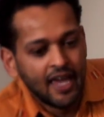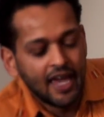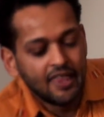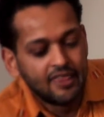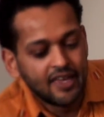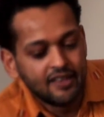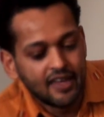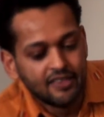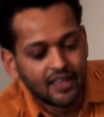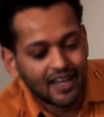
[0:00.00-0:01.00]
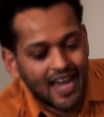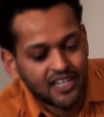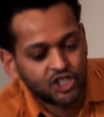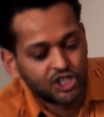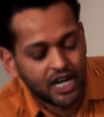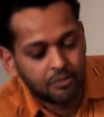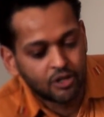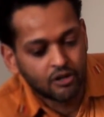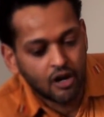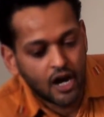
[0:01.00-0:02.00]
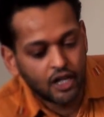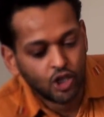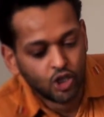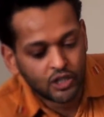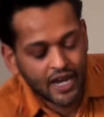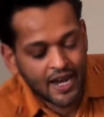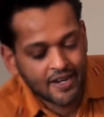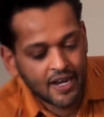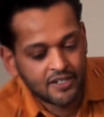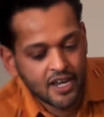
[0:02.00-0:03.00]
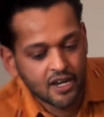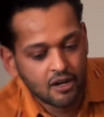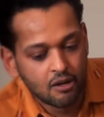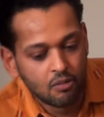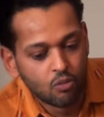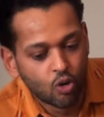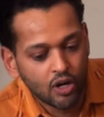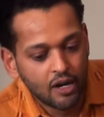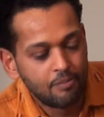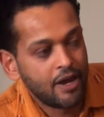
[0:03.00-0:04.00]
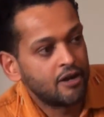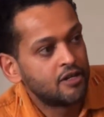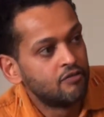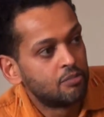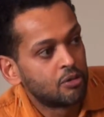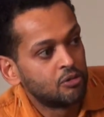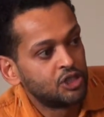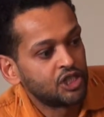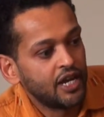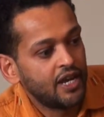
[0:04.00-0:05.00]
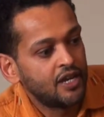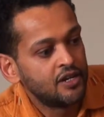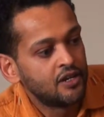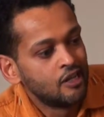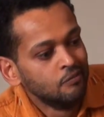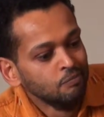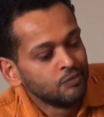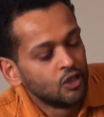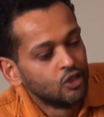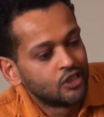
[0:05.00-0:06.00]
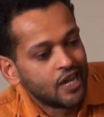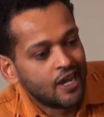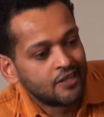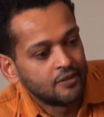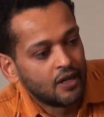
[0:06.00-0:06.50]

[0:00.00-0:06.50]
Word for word: And then in the last chapter, I take a more comparative approach and look at